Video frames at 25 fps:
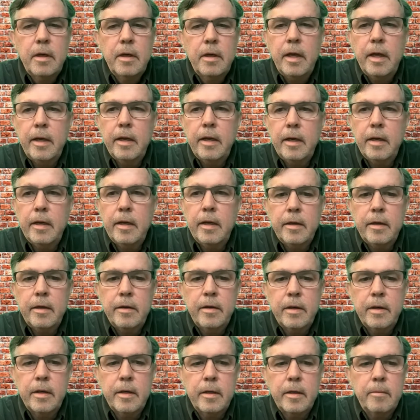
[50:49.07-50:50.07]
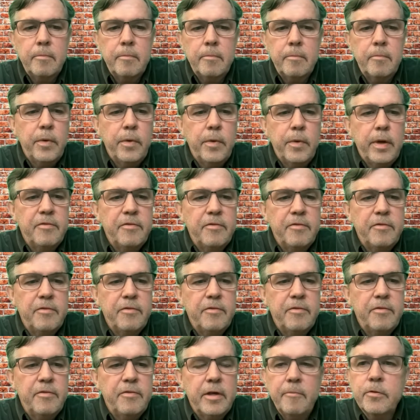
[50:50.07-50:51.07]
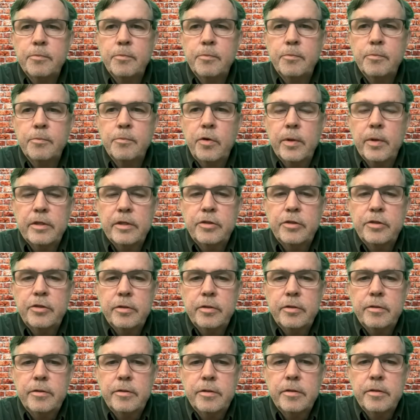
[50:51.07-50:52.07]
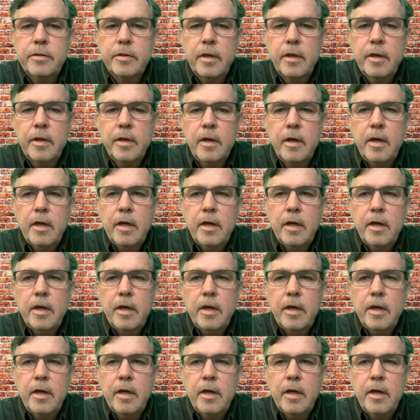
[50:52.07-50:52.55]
And we have time for some more questions.